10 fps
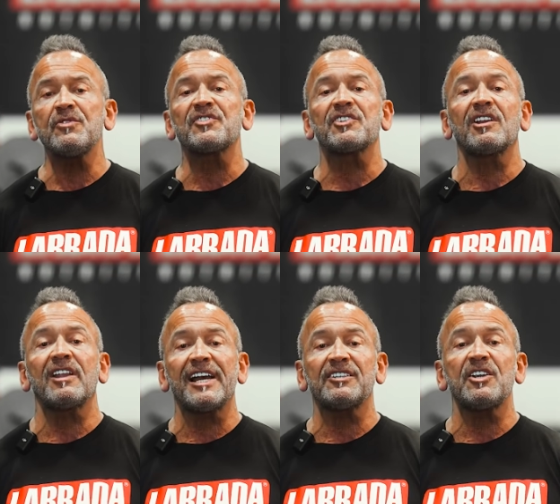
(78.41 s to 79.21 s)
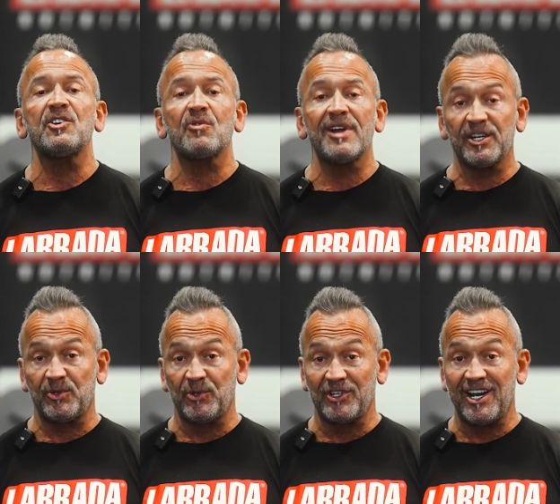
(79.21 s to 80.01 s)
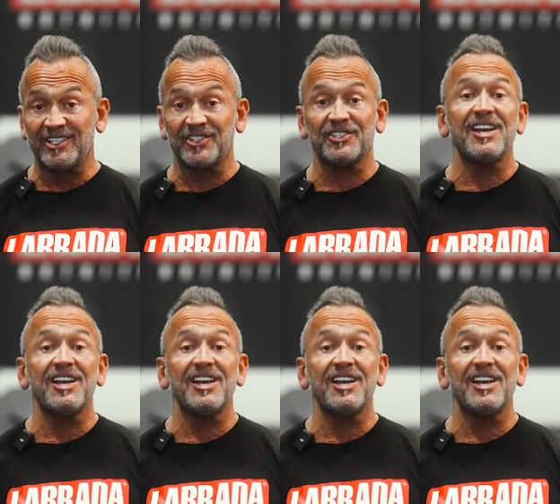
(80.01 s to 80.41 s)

you've selected your exercises,